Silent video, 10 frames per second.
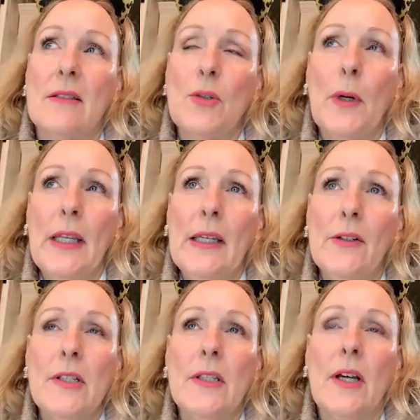20
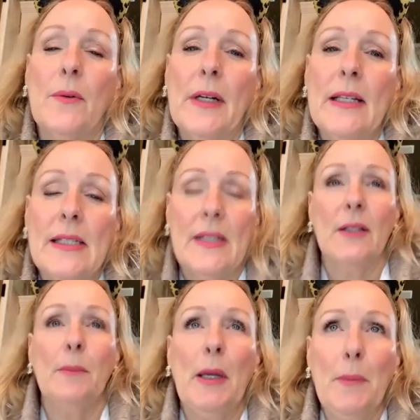years ago when I
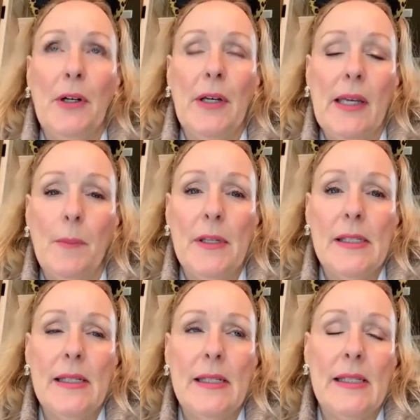started my Mary Kay
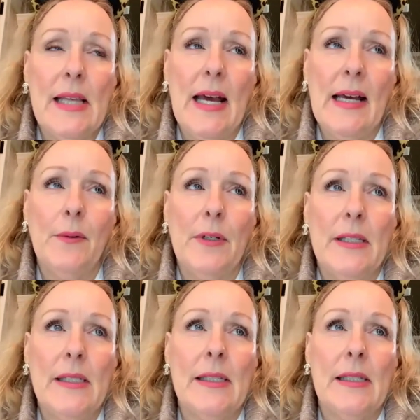business, I
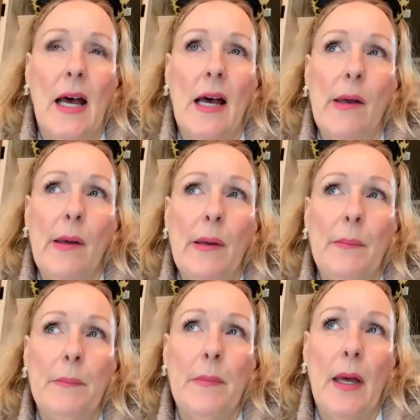was
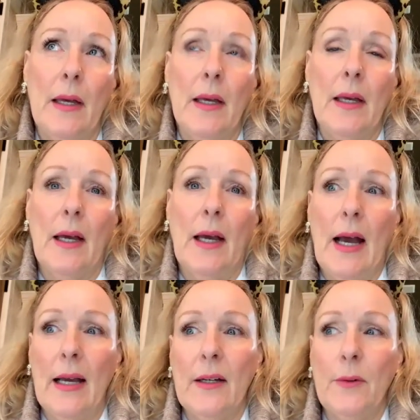in
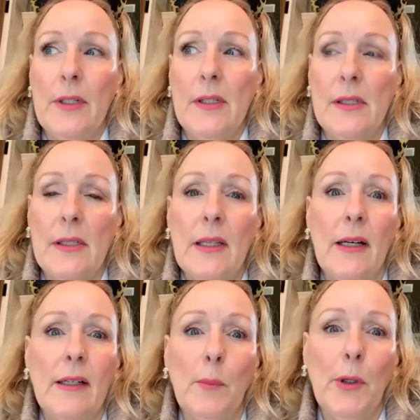the
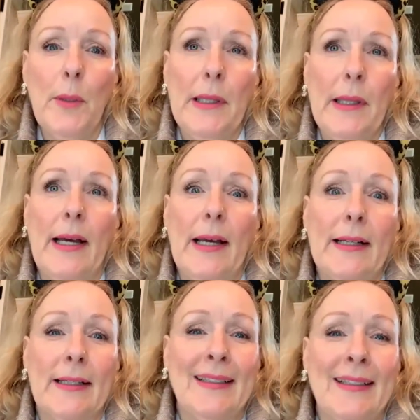unemployment
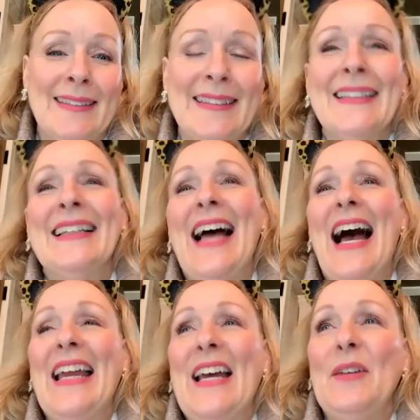line.
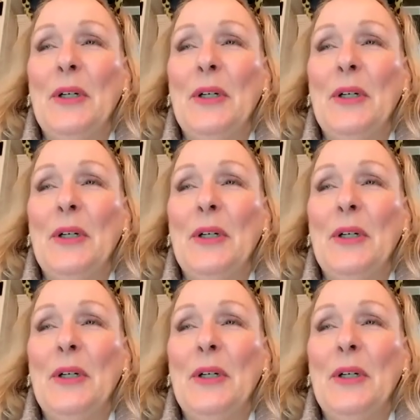I had